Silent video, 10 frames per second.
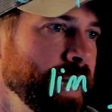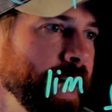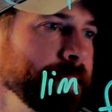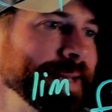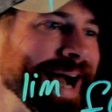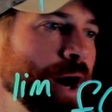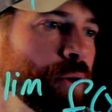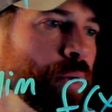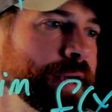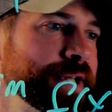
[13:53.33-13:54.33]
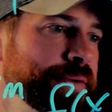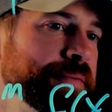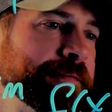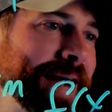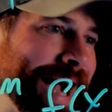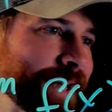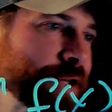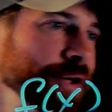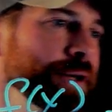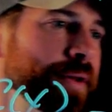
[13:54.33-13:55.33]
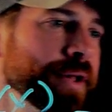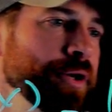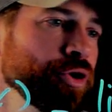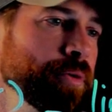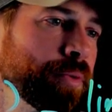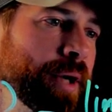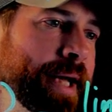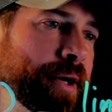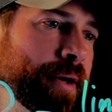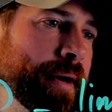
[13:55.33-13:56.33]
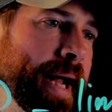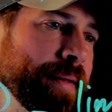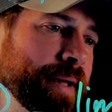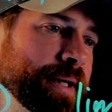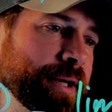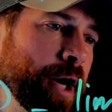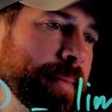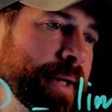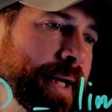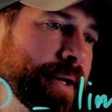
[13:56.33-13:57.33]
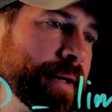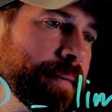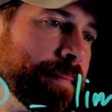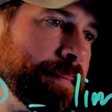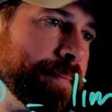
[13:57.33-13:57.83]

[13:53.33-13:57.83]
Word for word: I'm now going to factor the numerator and the denominator.